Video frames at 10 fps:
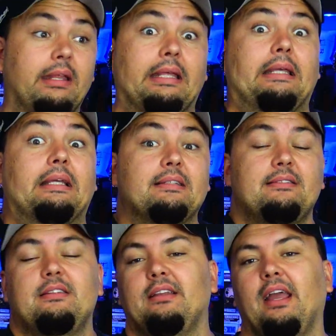he is
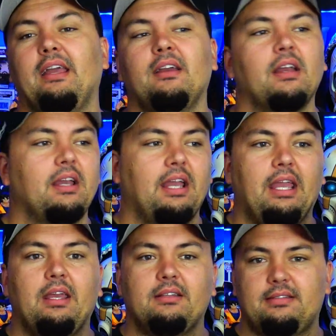today.
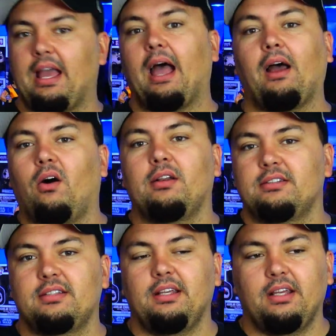It's
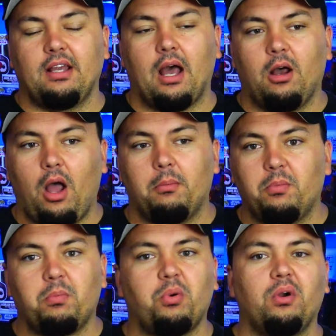honestly a
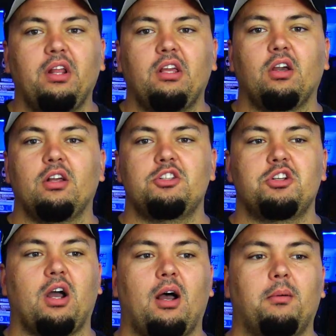pretty good
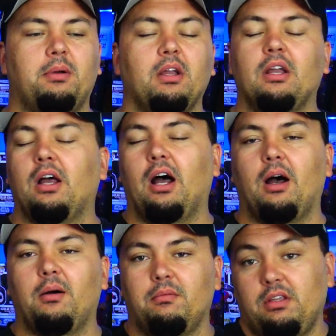job,
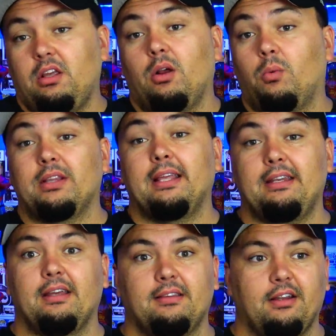you know, what they
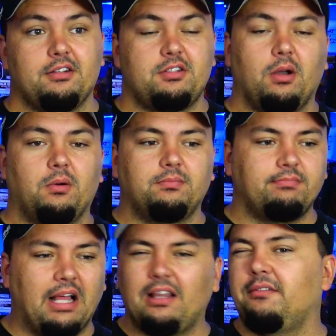did there. So
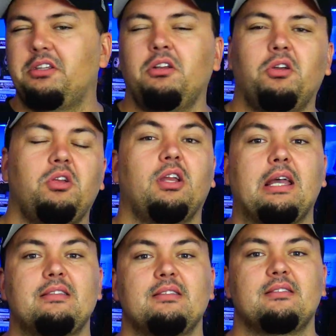I'd love to know you
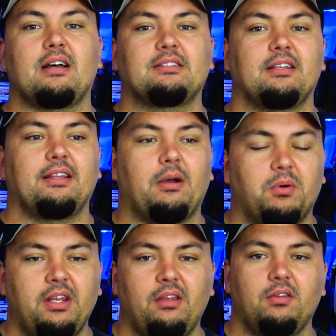guys' thoughts on that
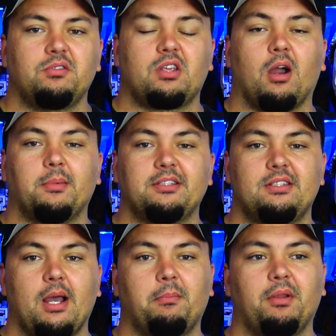one in those comments
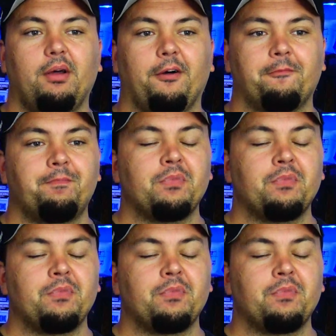down below.